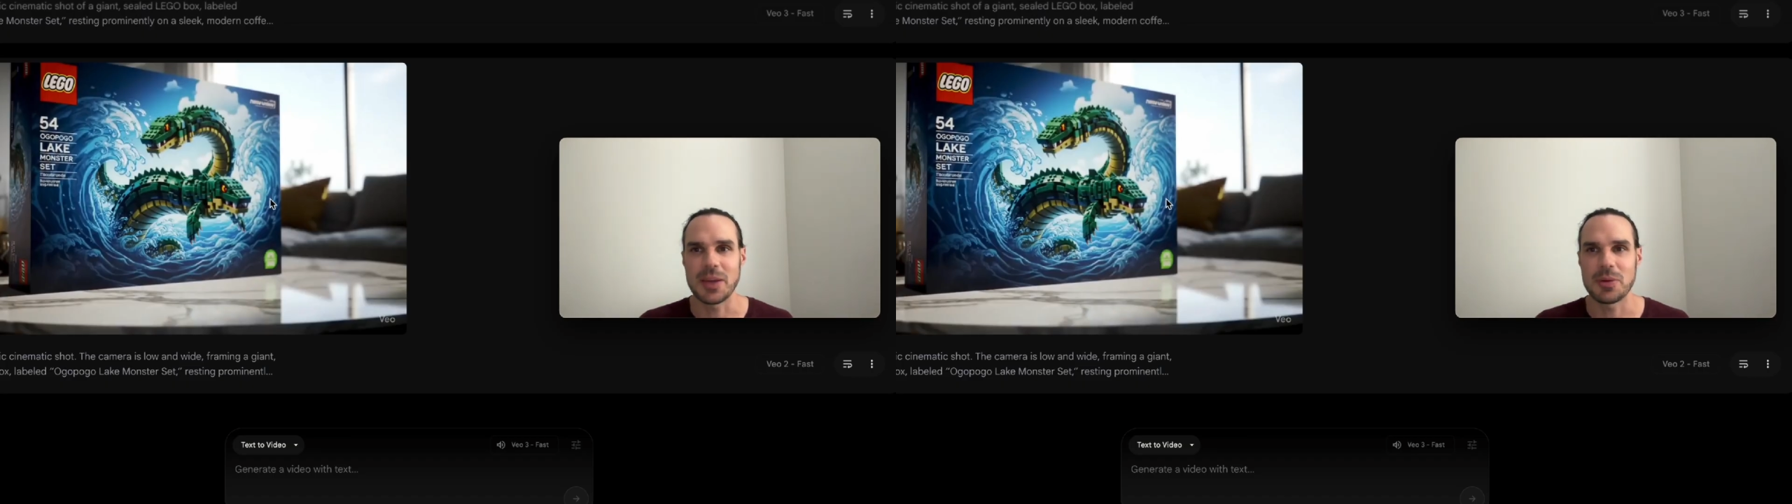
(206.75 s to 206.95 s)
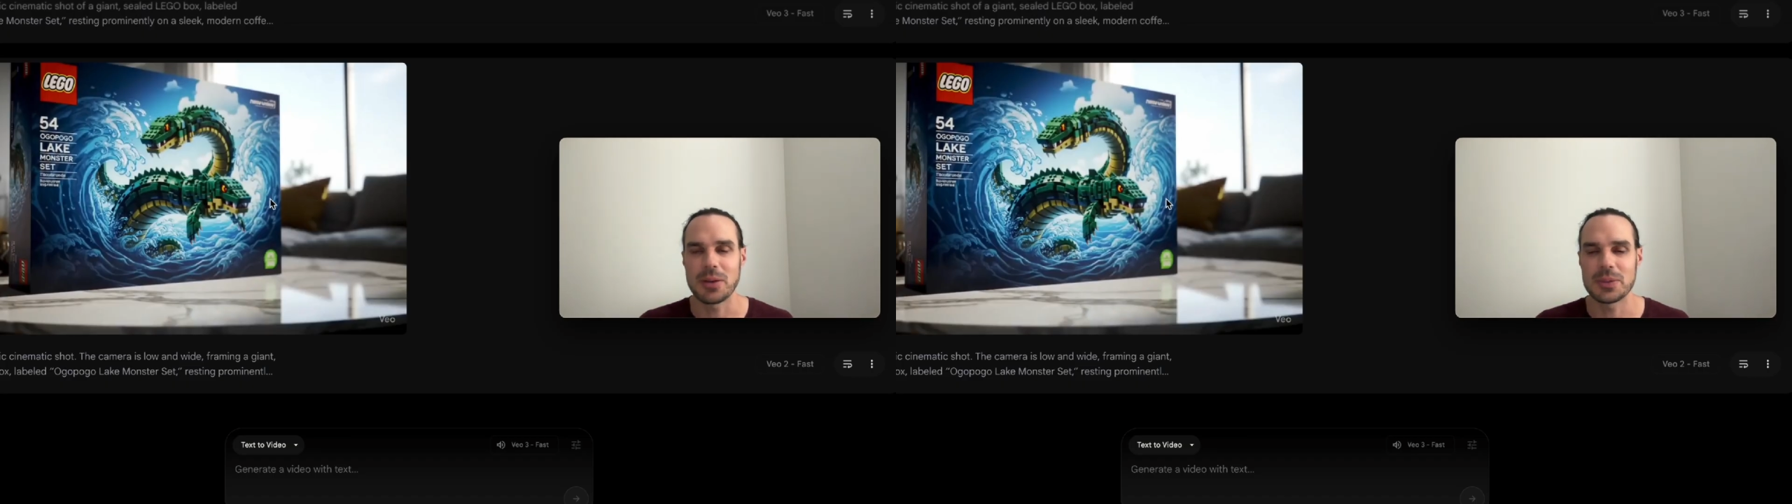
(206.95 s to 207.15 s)

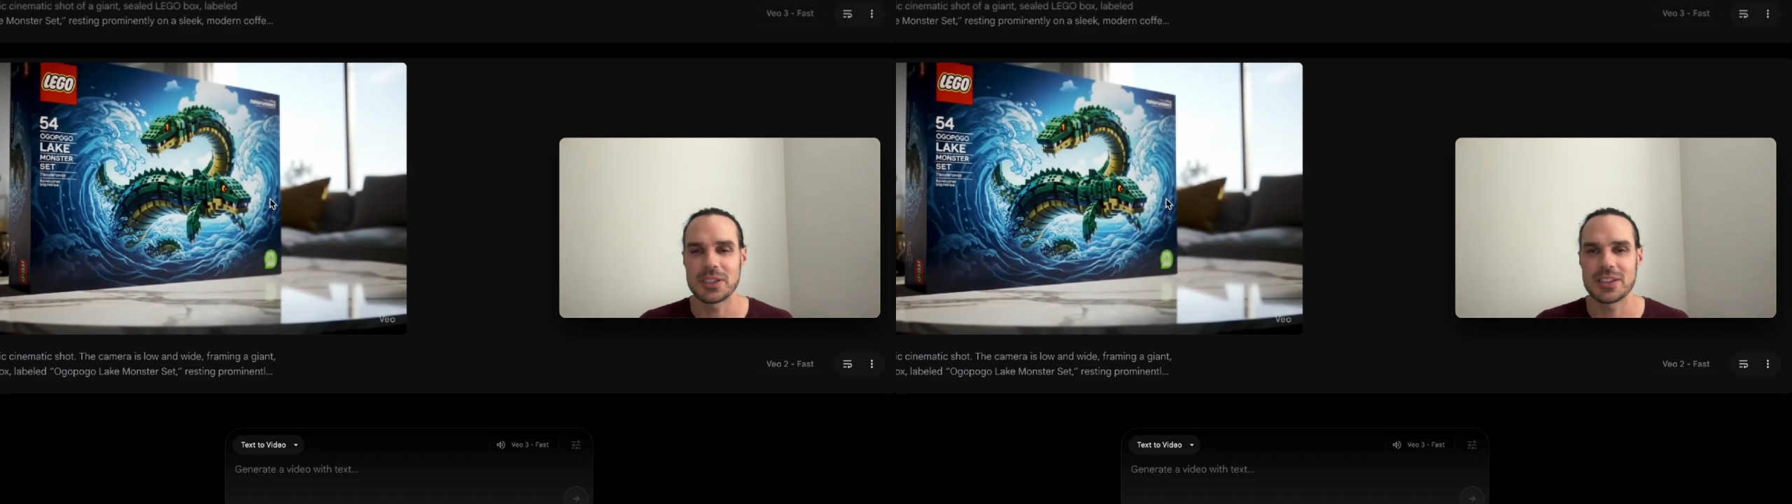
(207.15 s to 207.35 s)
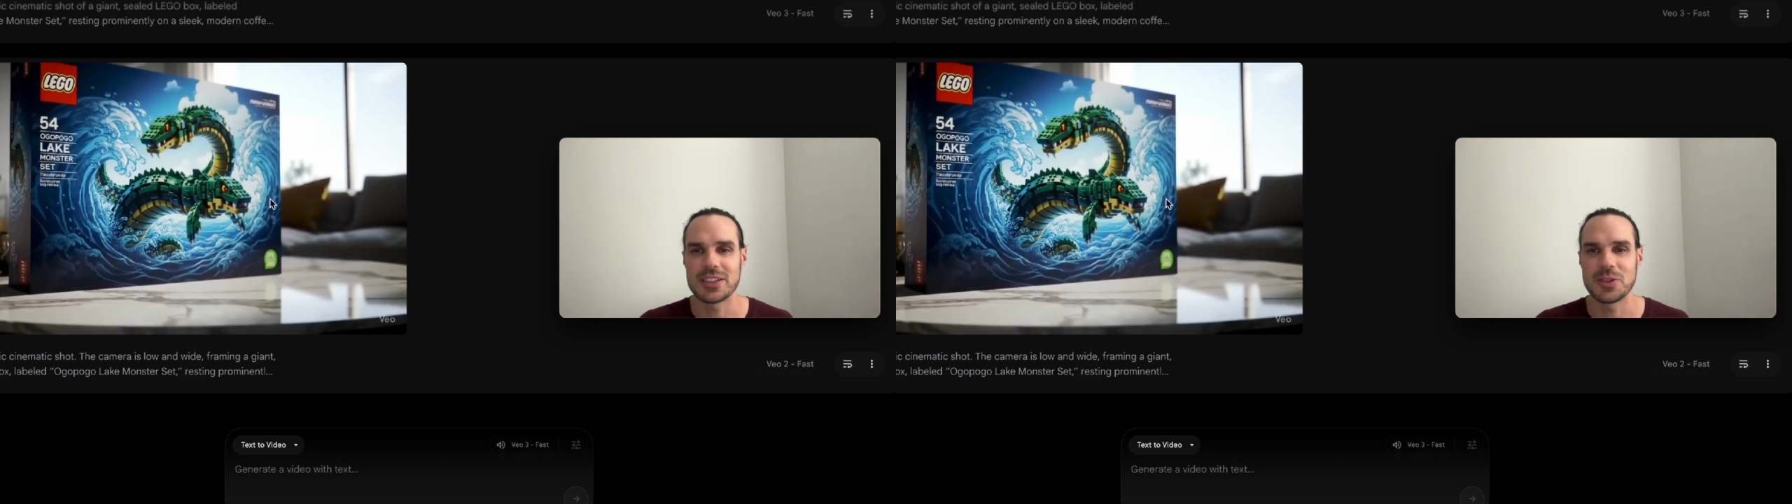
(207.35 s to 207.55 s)
I
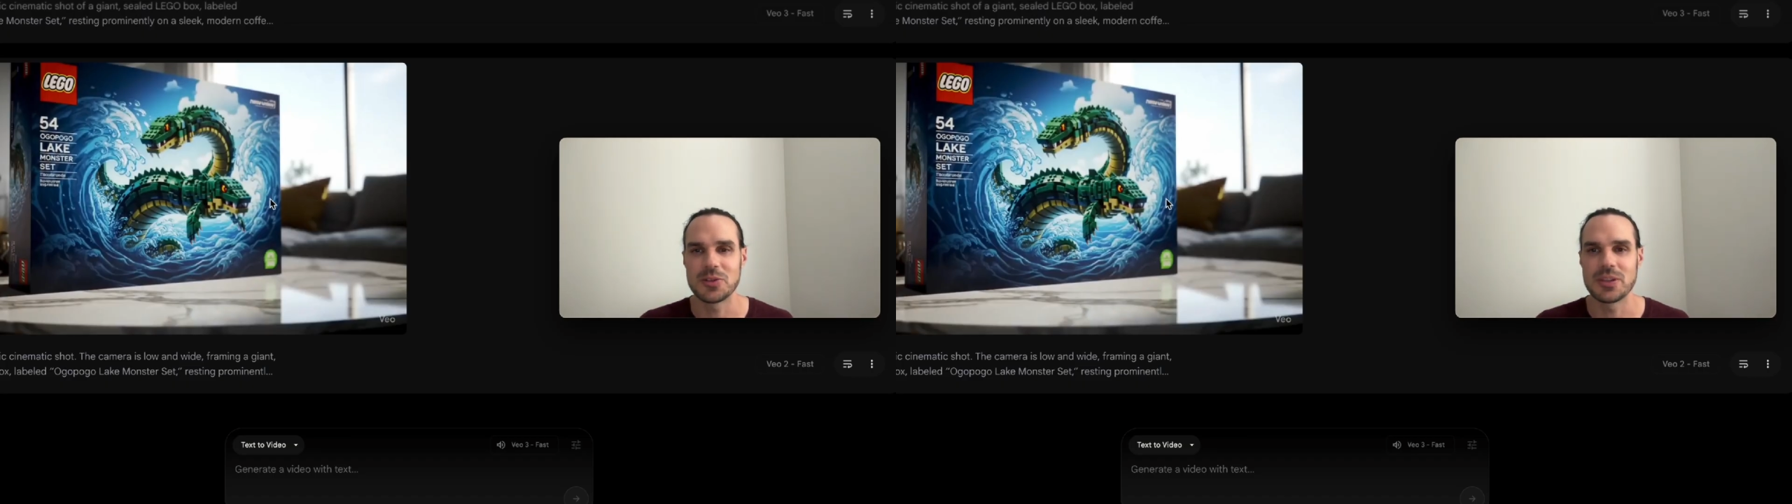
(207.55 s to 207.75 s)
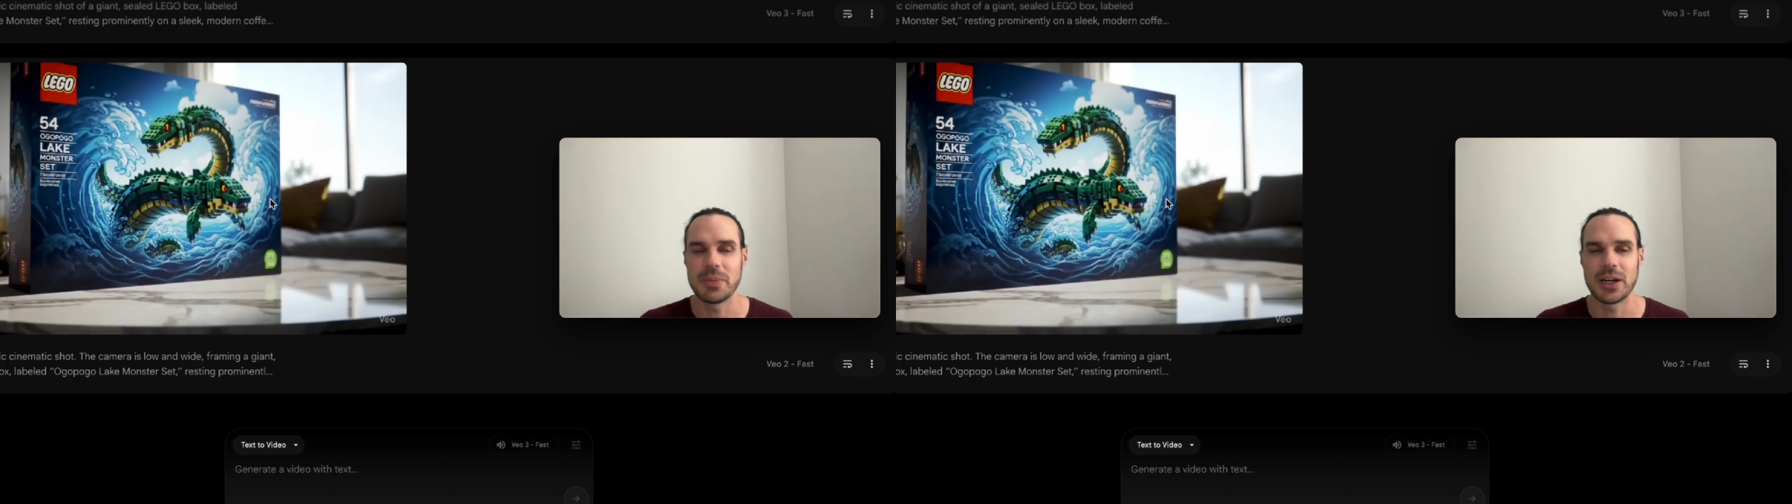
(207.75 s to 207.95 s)
probably
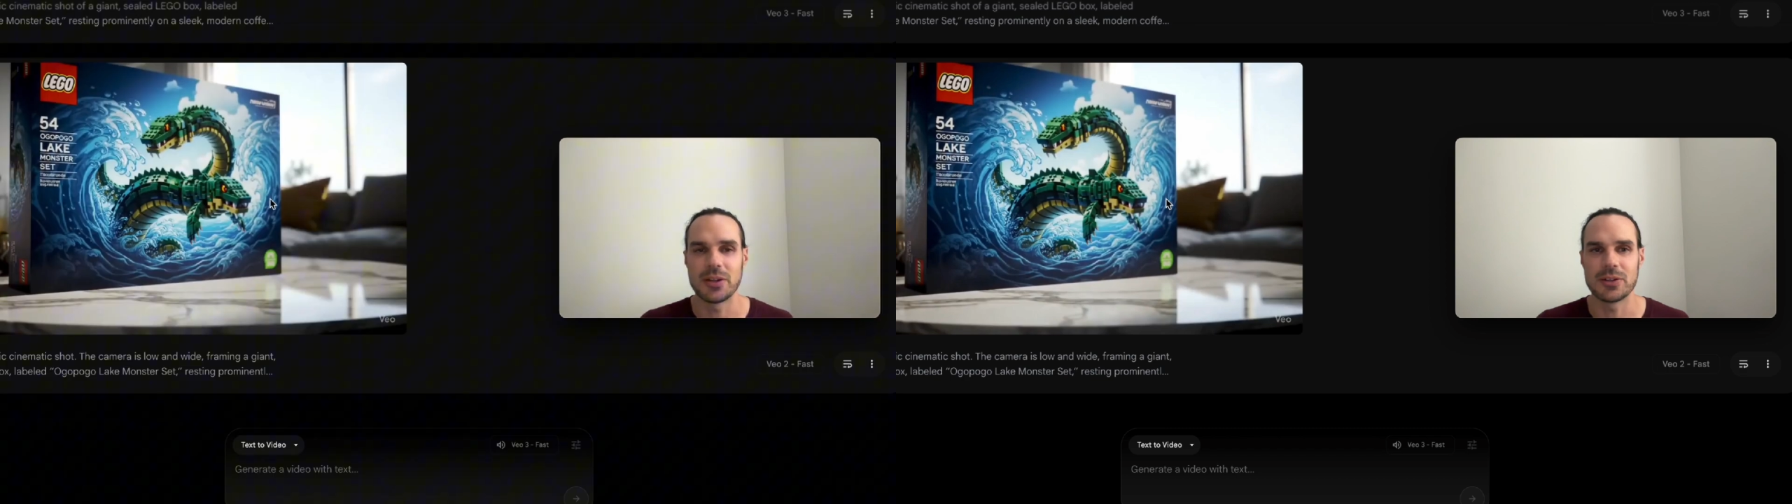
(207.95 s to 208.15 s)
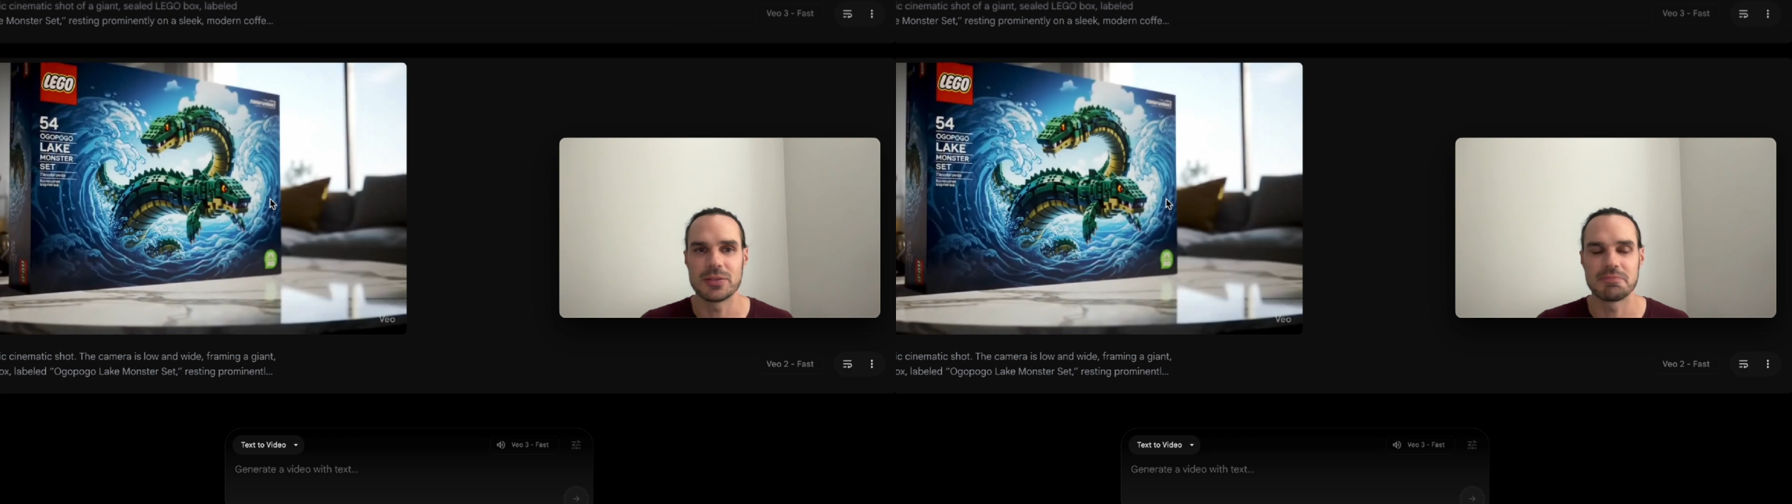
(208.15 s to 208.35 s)
used
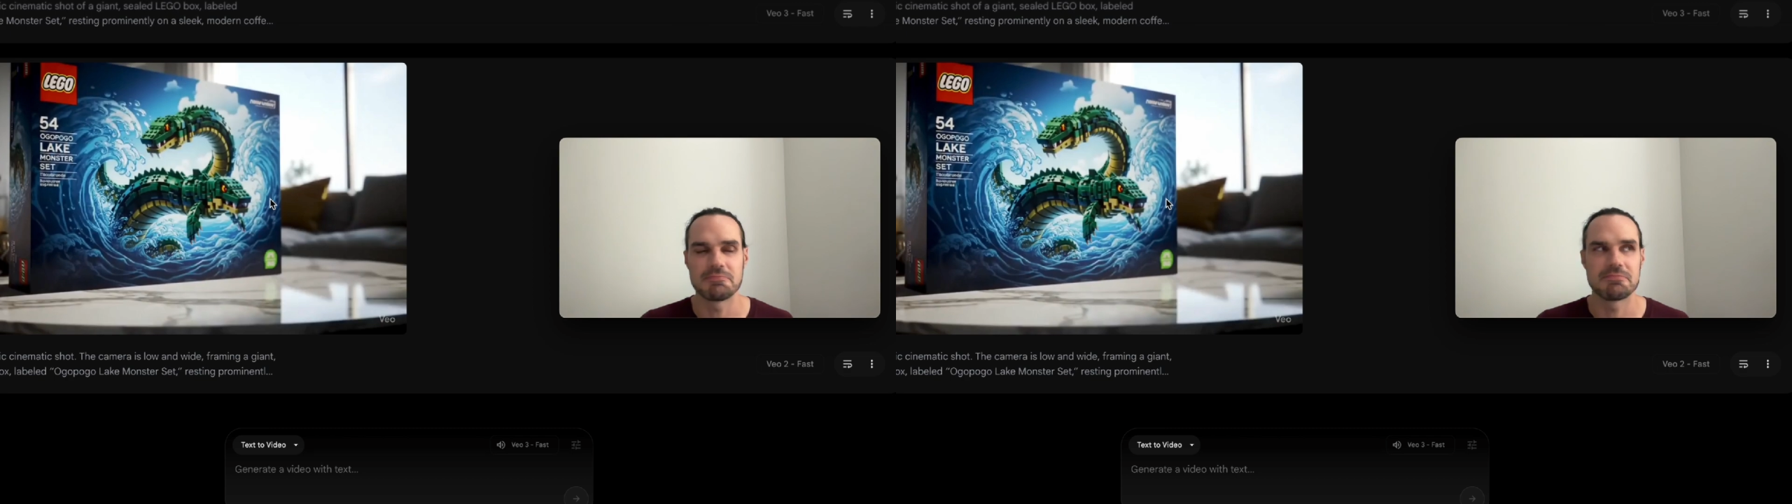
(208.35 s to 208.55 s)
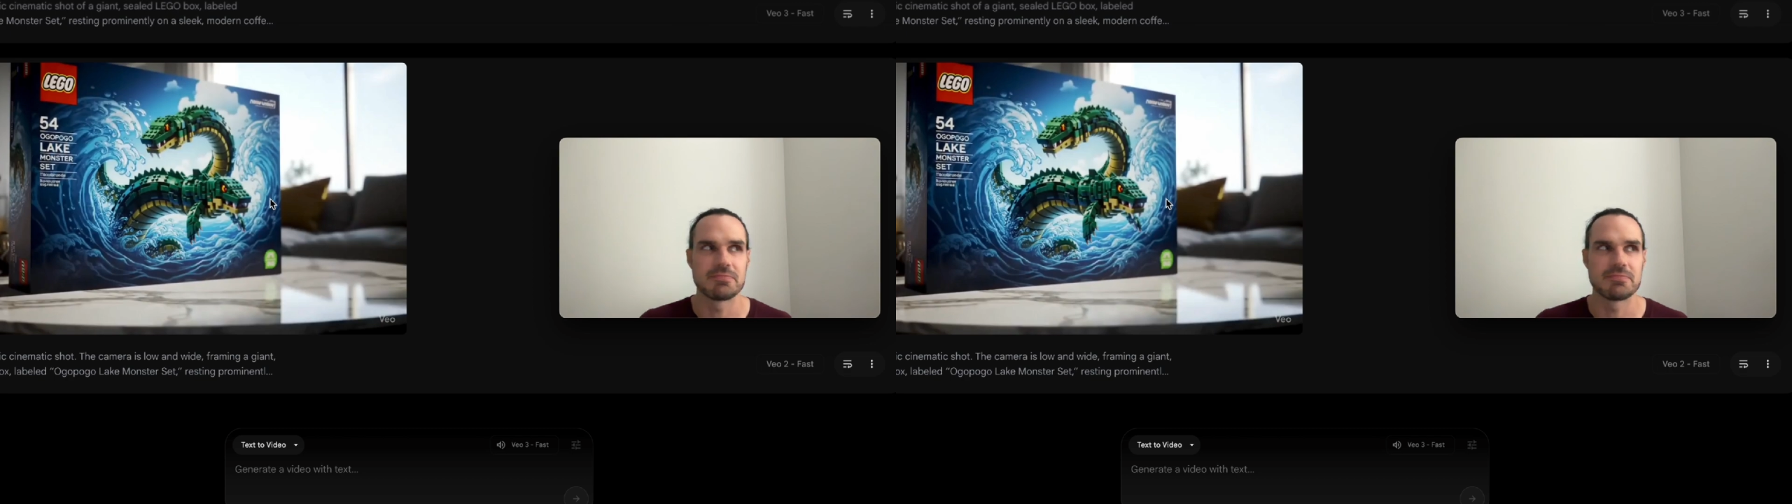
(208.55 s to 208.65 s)
about,